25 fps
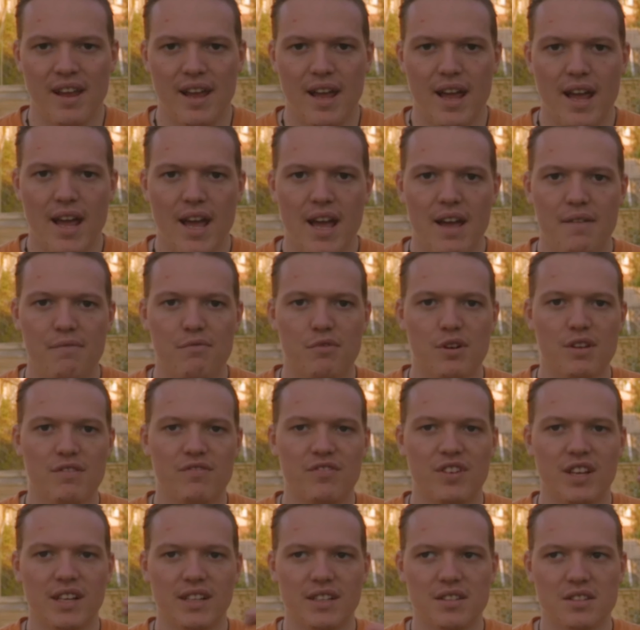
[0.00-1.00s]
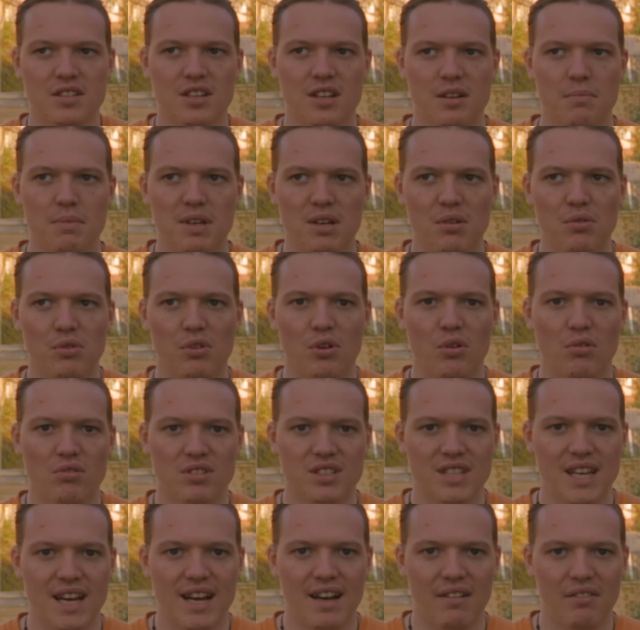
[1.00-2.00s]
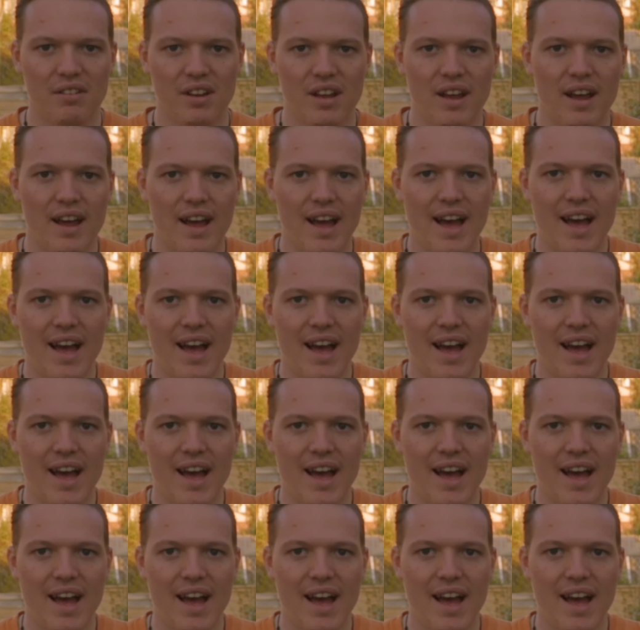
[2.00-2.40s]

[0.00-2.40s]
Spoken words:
Everything is going to be on lockdown,